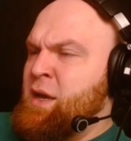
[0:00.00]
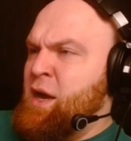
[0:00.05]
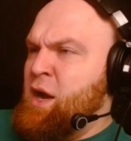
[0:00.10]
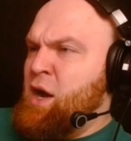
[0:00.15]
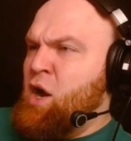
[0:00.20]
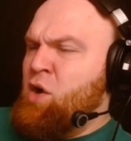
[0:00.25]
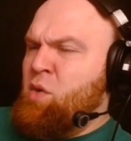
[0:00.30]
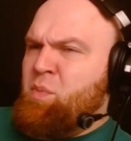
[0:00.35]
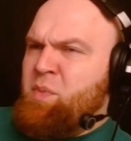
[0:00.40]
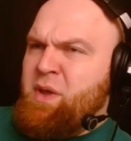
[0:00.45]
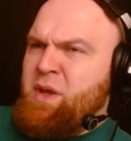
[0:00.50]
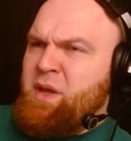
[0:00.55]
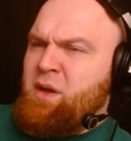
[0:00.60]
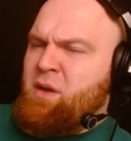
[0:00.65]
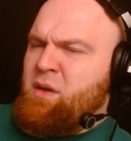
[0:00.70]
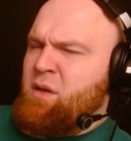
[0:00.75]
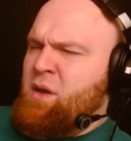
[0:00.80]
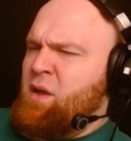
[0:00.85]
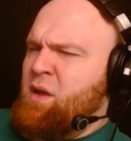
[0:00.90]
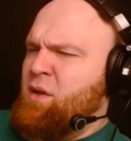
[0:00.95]

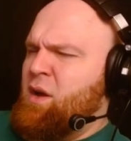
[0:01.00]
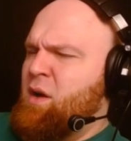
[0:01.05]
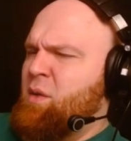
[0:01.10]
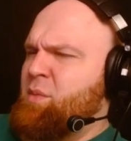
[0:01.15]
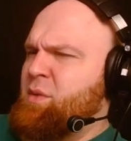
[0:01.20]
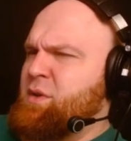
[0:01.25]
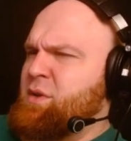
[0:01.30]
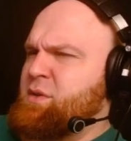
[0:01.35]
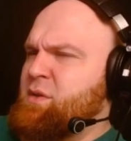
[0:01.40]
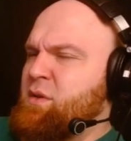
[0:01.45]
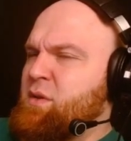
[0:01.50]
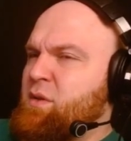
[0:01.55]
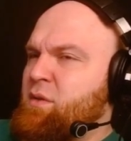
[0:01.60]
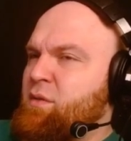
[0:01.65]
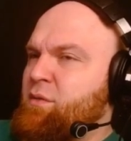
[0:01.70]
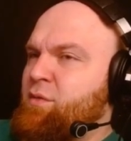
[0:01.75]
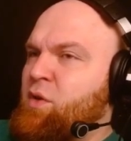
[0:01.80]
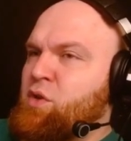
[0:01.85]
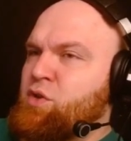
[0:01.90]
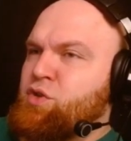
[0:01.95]
not harpies, the
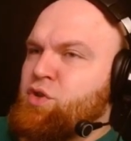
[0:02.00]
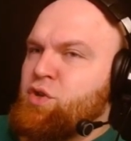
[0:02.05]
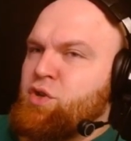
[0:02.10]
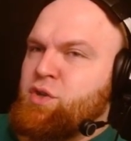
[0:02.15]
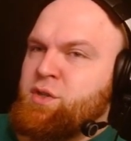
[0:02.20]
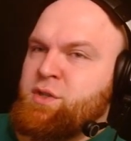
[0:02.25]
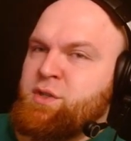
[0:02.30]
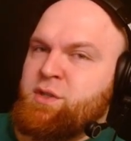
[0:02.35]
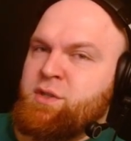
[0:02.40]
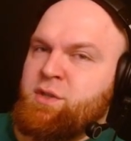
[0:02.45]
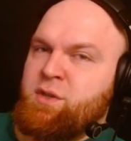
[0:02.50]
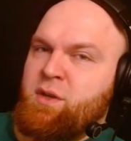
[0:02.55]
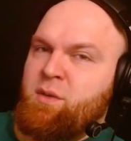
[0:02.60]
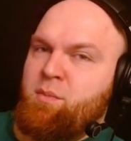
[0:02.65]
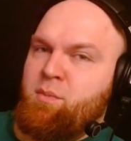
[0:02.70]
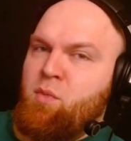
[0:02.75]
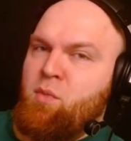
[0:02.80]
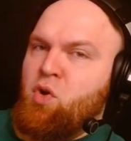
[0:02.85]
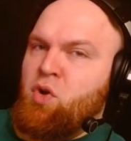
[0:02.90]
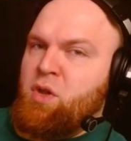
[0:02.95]
vultures,
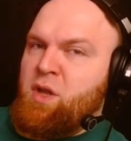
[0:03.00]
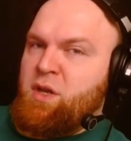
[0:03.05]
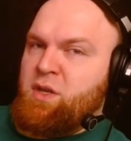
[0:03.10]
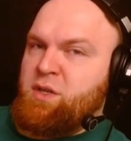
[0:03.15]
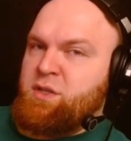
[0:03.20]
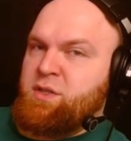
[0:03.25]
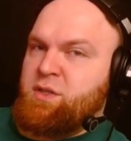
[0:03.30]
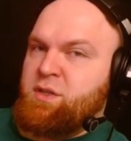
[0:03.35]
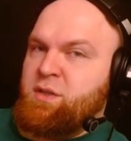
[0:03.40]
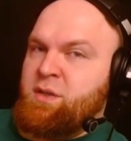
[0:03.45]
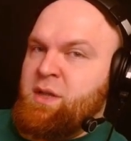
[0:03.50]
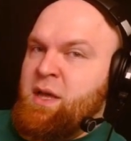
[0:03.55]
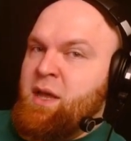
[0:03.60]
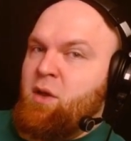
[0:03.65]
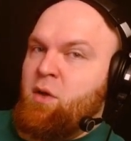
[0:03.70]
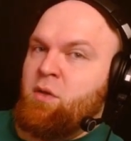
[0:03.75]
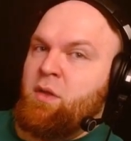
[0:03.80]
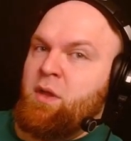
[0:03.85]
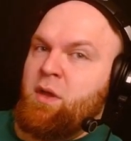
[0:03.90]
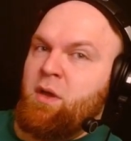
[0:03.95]
murlocs, not
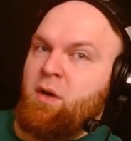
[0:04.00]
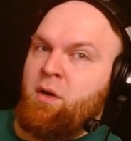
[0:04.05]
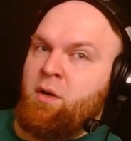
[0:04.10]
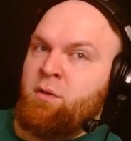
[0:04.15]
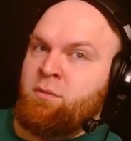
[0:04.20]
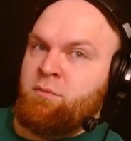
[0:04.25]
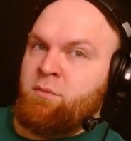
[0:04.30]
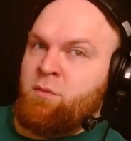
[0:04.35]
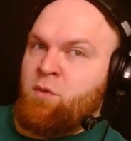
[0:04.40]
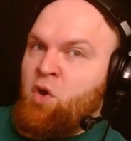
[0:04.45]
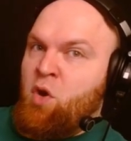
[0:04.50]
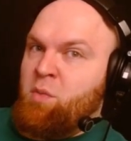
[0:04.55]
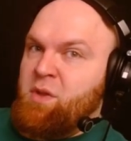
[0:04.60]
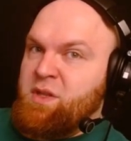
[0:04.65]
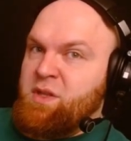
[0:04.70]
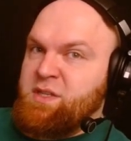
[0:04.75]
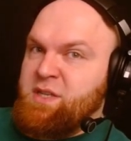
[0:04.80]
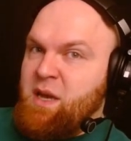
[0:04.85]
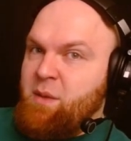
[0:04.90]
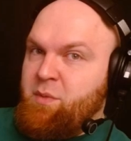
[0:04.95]
only on
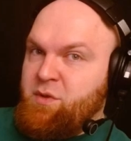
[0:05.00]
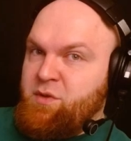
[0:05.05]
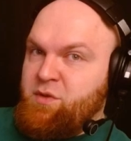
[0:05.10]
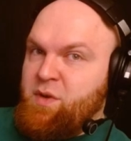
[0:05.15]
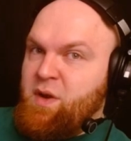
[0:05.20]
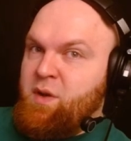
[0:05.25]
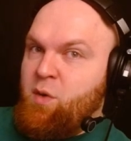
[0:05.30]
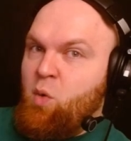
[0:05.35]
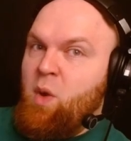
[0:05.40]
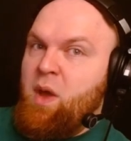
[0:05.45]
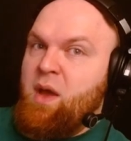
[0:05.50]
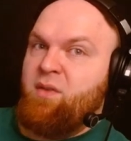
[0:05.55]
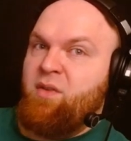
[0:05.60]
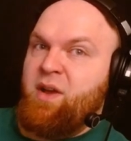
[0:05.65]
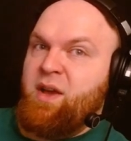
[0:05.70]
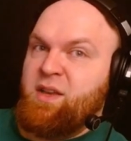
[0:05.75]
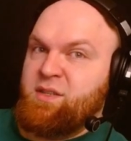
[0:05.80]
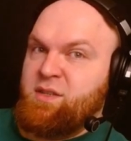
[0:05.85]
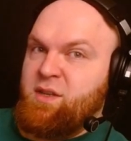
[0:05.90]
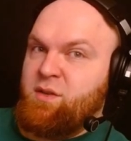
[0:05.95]
goblin sappers, right? Whoever
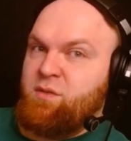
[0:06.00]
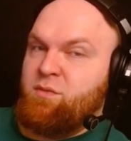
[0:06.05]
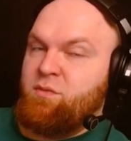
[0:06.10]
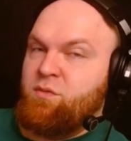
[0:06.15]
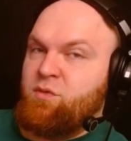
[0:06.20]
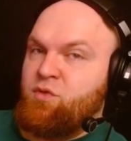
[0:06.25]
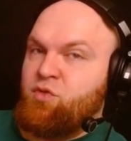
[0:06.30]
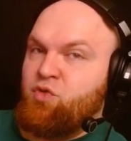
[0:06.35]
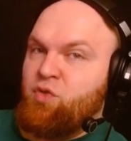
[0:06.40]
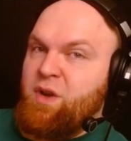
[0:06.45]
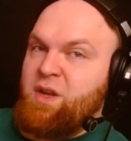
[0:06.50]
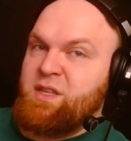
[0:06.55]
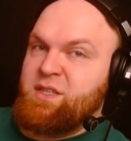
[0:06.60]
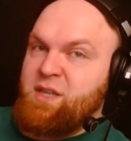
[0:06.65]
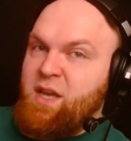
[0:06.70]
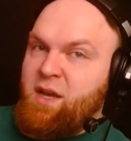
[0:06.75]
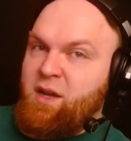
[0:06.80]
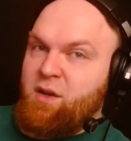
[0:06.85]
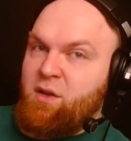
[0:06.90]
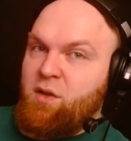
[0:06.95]
has a trade
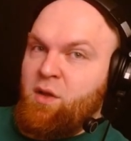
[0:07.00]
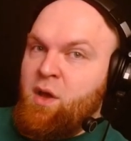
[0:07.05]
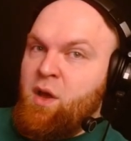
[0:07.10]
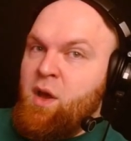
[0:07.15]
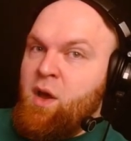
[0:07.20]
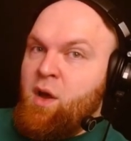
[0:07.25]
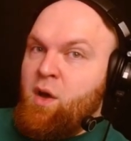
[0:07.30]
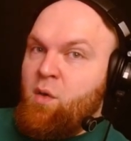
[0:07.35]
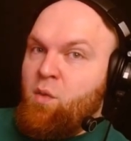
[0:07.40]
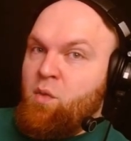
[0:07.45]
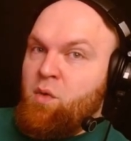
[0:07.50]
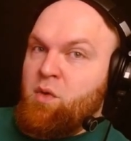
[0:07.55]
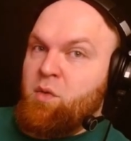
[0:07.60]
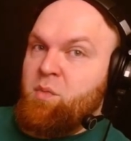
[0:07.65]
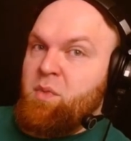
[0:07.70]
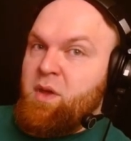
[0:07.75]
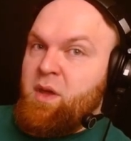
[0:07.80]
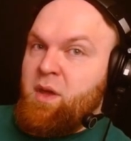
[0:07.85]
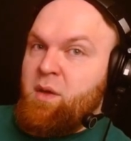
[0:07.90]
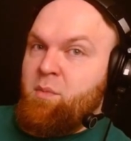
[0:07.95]
cycle will
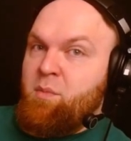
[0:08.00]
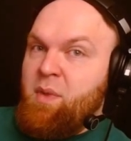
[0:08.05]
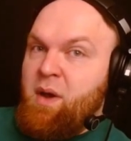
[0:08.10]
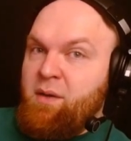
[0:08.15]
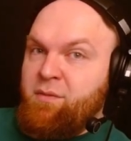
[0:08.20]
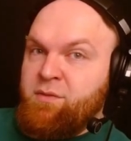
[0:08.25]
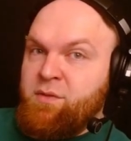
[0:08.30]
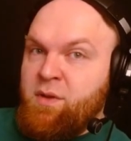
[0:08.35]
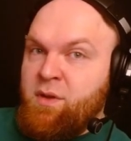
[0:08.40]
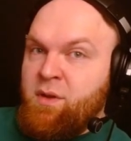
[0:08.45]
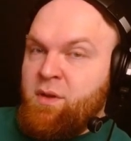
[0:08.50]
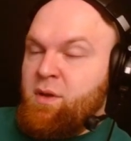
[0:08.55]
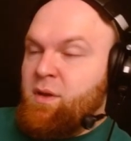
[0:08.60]
be buffed